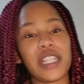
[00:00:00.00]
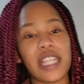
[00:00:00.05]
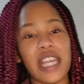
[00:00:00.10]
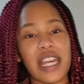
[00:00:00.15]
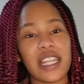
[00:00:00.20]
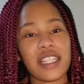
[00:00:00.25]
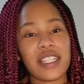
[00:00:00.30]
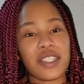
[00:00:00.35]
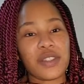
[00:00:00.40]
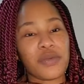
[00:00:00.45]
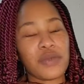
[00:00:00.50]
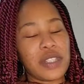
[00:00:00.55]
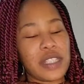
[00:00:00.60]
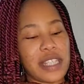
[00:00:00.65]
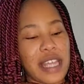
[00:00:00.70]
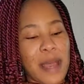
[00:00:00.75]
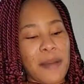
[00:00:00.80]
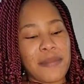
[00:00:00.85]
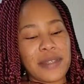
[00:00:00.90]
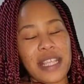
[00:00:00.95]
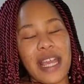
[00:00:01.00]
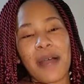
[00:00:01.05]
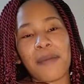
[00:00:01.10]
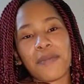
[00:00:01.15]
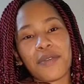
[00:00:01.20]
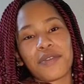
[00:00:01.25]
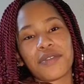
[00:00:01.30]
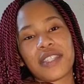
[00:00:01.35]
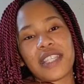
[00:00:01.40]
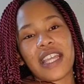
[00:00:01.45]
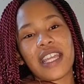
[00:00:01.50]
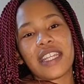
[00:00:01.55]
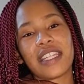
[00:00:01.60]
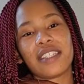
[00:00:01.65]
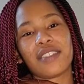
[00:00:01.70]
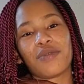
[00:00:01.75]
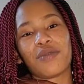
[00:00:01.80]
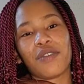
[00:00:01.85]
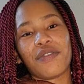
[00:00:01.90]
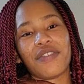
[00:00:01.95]
Now this one, I'm, I'm going to say
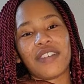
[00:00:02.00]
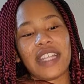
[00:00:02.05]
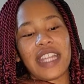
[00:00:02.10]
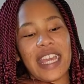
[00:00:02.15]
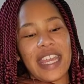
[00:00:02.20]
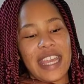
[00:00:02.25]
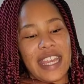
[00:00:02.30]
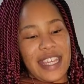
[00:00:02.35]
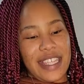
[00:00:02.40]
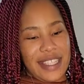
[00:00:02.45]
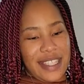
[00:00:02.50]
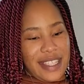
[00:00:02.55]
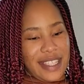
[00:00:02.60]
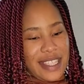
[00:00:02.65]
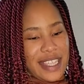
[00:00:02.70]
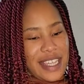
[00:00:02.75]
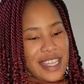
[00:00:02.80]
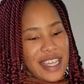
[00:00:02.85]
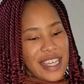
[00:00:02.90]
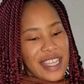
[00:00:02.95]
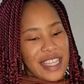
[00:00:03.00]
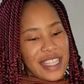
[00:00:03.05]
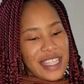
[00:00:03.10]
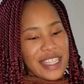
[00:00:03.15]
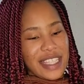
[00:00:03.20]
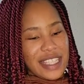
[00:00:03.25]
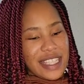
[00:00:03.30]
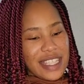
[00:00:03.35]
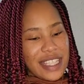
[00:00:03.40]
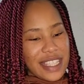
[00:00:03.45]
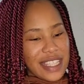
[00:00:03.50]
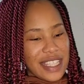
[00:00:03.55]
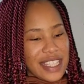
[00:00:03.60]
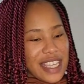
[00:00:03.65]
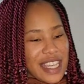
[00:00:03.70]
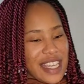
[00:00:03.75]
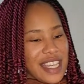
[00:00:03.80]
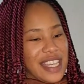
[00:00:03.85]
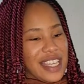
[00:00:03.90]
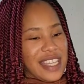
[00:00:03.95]
this one for last because
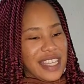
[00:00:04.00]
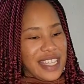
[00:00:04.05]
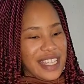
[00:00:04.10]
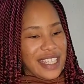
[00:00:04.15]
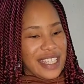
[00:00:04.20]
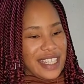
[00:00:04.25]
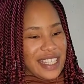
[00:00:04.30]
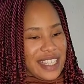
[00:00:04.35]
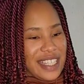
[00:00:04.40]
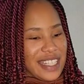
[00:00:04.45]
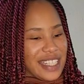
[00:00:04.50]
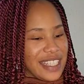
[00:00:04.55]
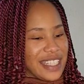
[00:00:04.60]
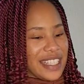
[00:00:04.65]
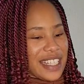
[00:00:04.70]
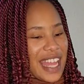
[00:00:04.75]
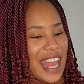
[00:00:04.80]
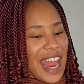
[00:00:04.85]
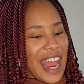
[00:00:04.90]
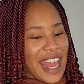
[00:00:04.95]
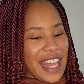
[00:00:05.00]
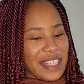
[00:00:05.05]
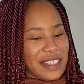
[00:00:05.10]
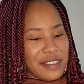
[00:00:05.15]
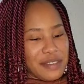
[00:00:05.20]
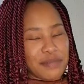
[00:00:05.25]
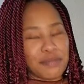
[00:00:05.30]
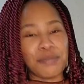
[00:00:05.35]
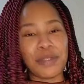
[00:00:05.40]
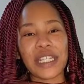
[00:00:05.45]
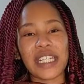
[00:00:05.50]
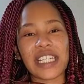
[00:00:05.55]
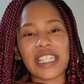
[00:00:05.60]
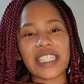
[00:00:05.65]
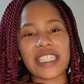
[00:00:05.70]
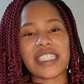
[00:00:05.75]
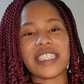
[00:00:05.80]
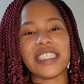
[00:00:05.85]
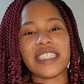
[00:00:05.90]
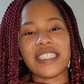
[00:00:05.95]
it, it looked hot, but it
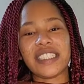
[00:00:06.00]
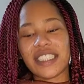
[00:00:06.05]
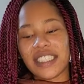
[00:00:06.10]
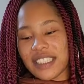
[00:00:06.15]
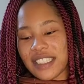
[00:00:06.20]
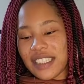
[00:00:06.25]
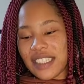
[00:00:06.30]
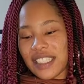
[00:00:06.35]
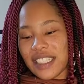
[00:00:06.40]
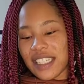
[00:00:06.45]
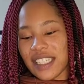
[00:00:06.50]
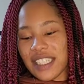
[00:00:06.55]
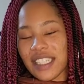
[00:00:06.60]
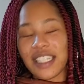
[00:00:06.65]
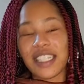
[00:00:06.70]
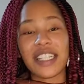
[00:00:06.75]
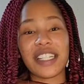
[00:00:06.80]
looked good. Uh,